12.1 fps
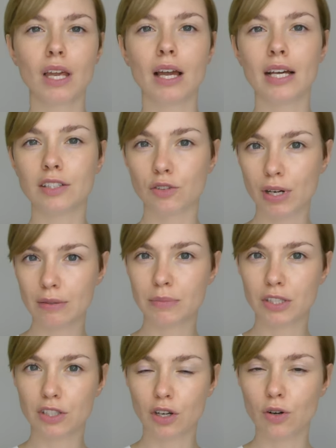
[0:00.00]
and around my
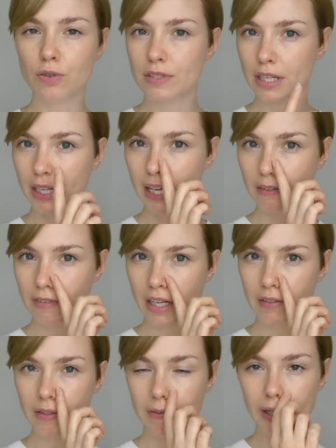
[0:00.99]
nose I get
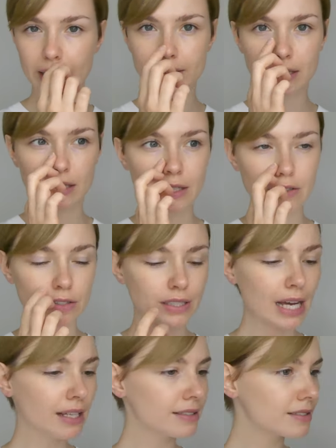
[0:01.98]
very red so
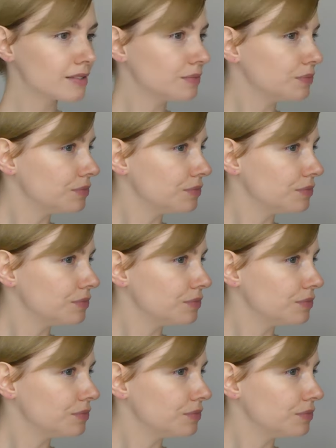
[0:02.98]
that's